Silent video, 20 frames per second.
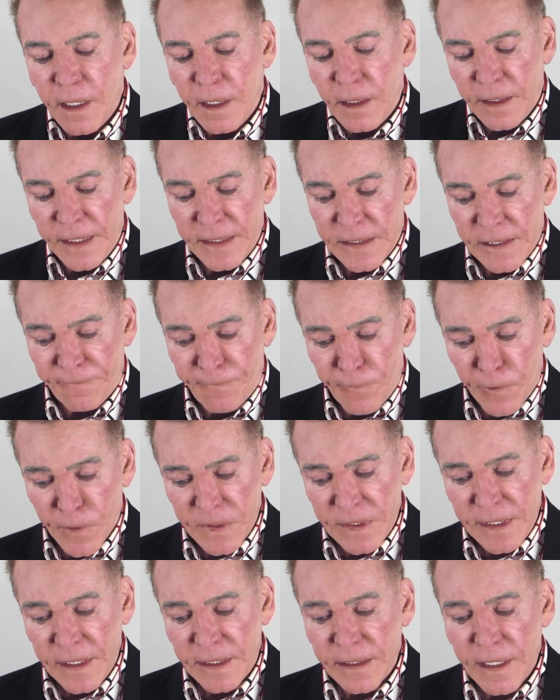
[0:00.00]
Let's
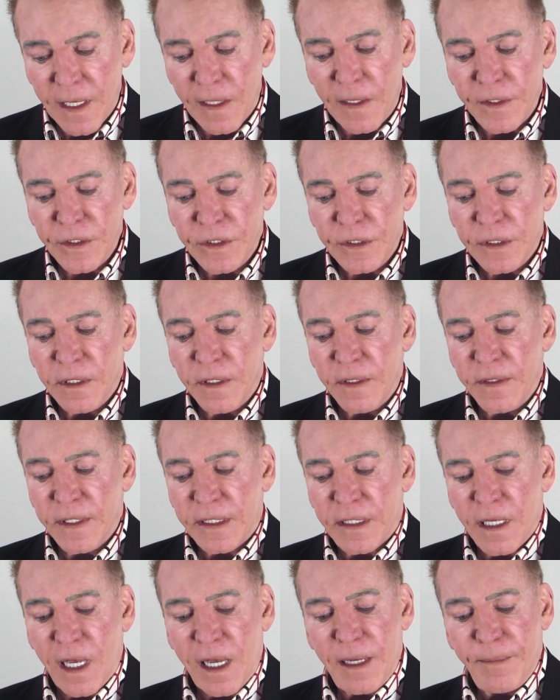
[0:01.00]
first acknowledge the
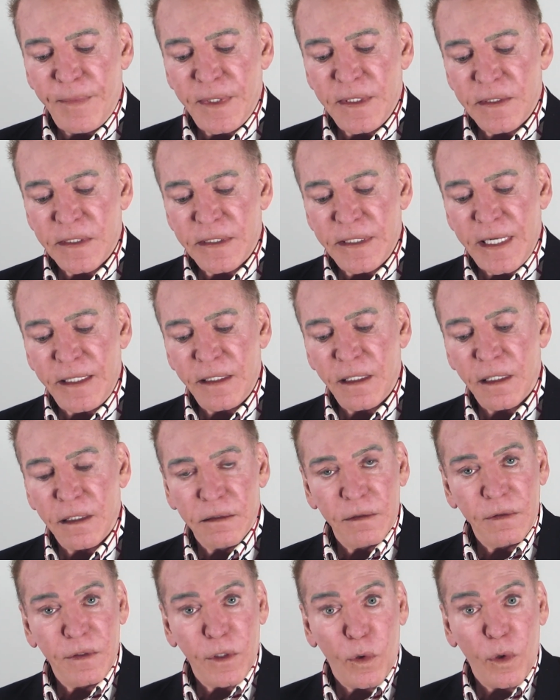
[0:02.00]
common state,
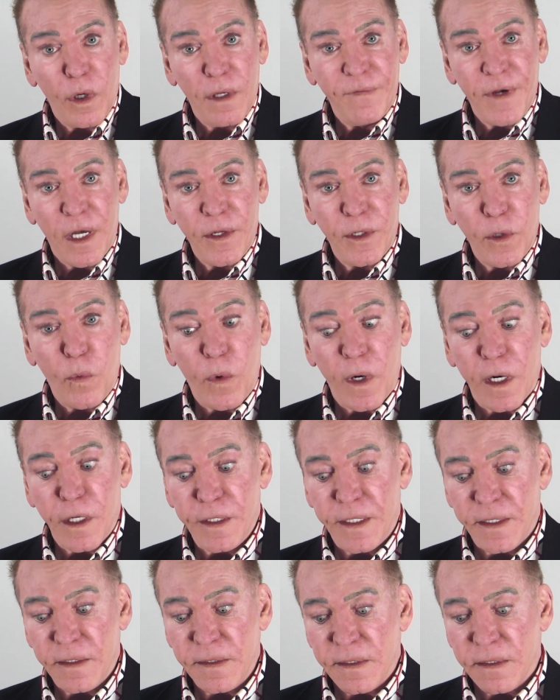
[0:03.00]
though, of
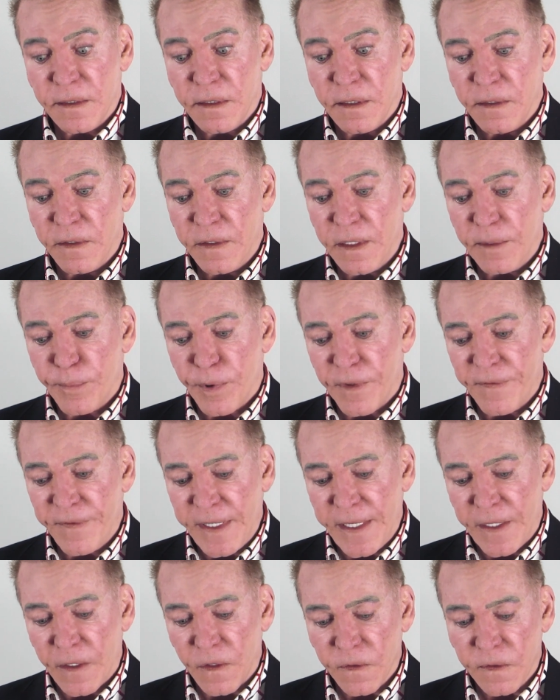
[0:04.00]
unawareness that
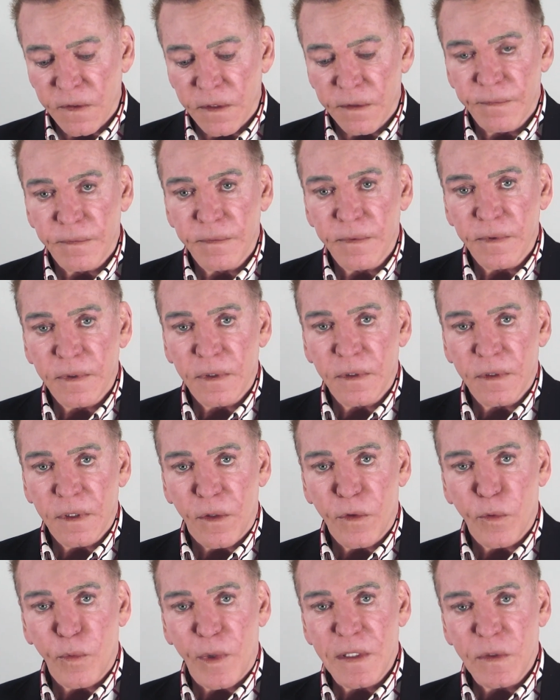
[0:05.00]
prevails.
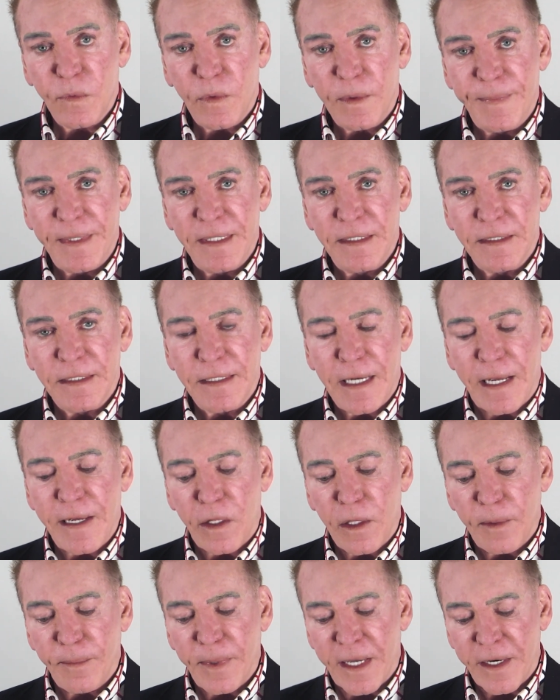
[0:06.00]
Otherwise, we'd be in
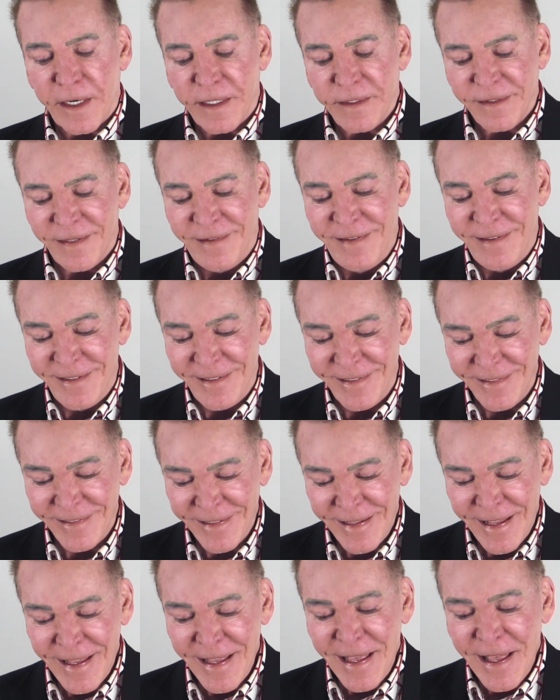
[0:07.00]
denial about it.
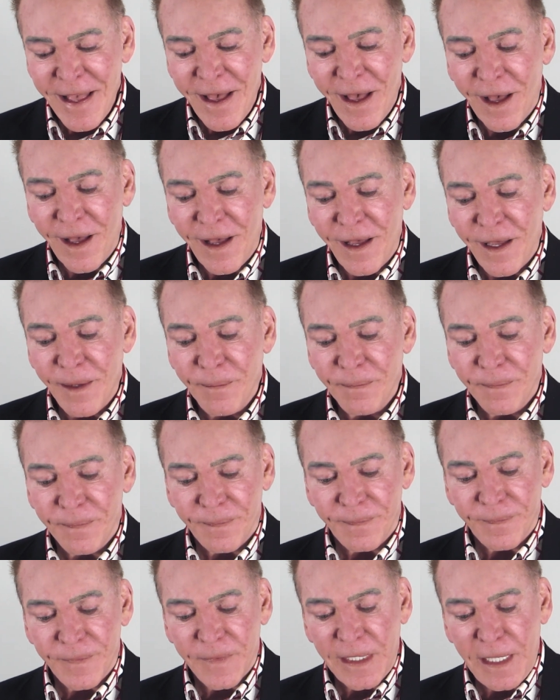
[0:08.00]
um,
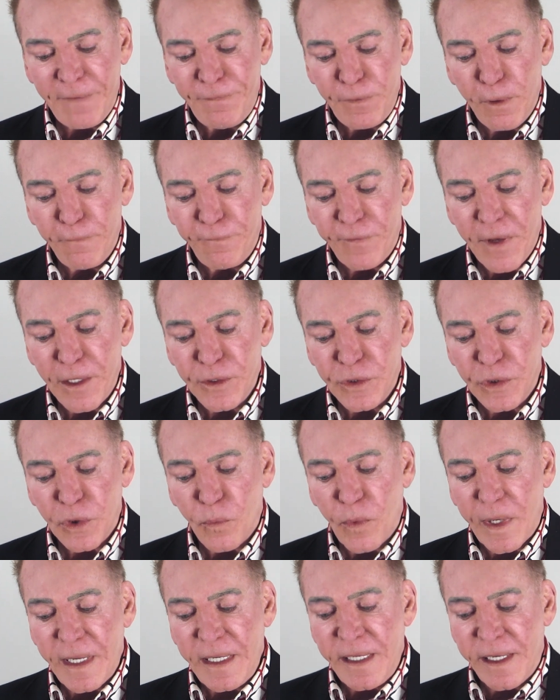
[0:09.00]
if you found your
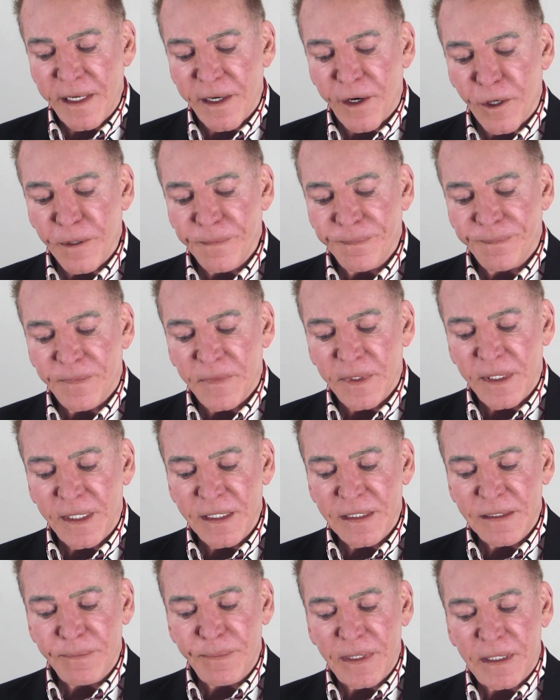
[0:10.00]
way here,
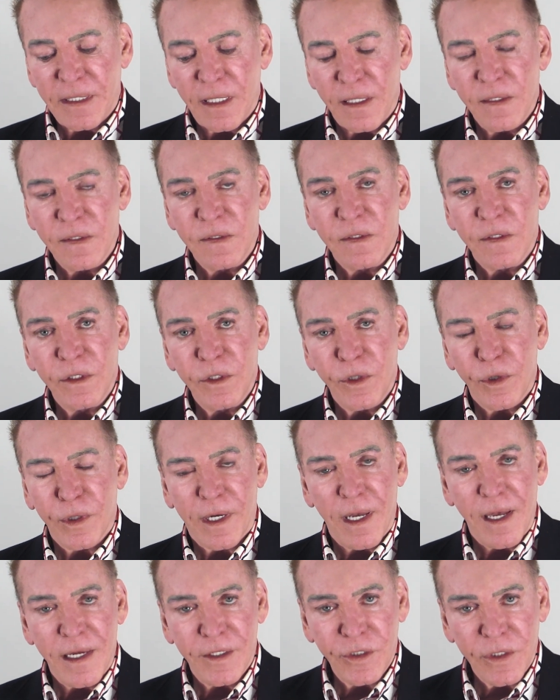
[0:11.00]
it's because your
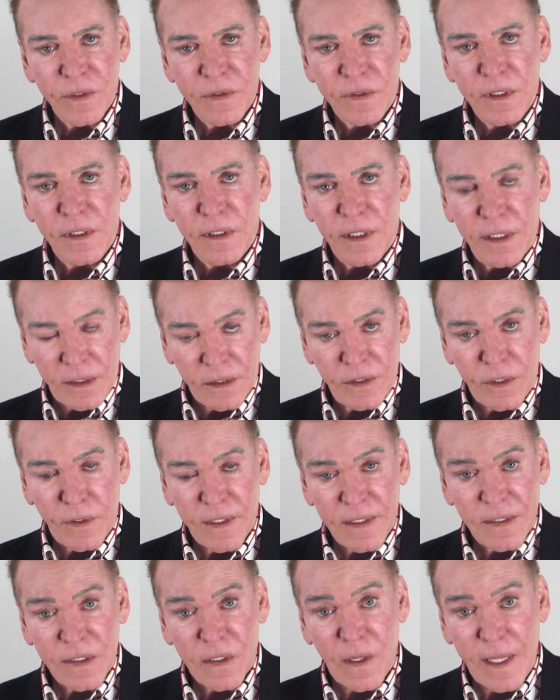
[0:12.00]
consciousness, to
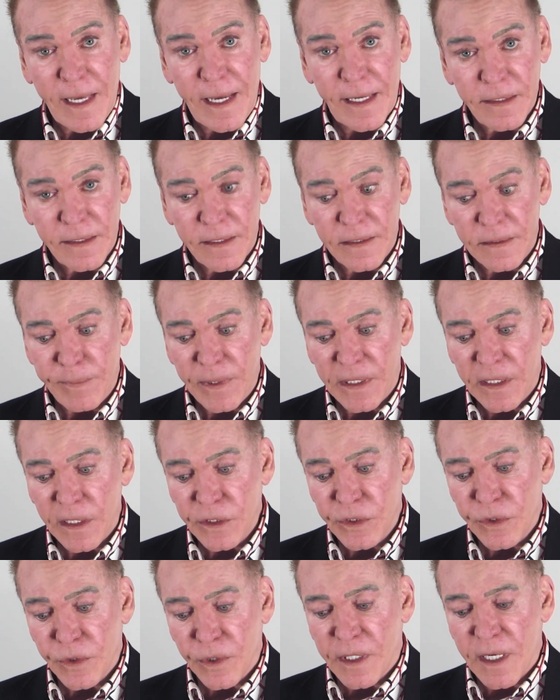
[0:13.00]
this class, it's
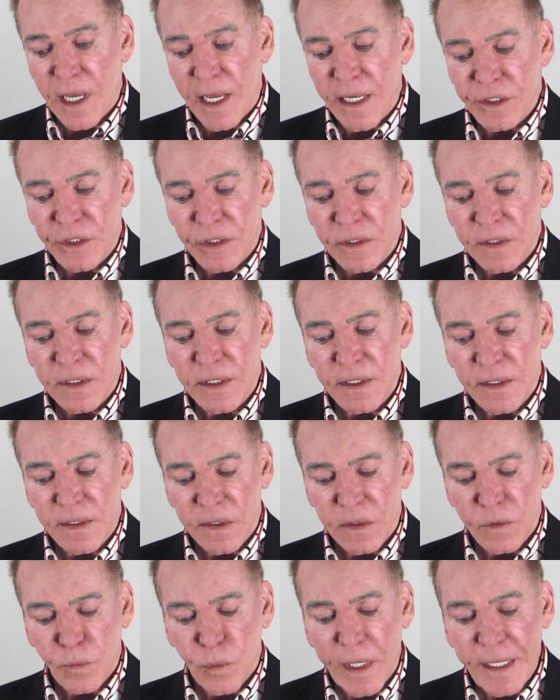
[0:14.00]
because your consciousness
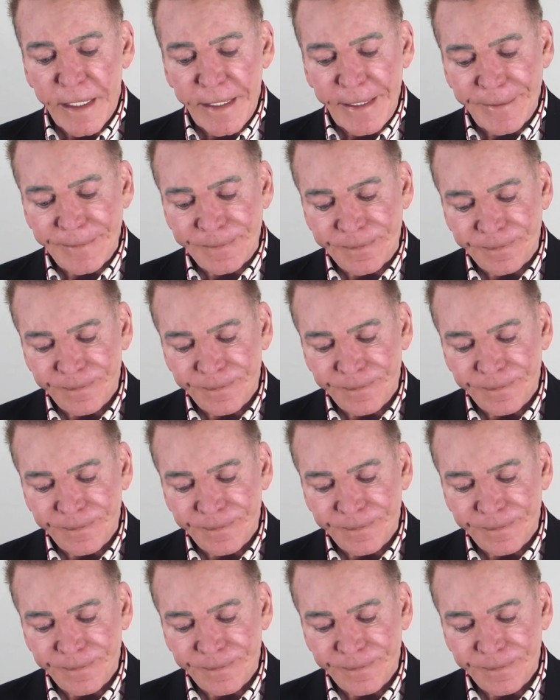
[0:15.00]
is ready.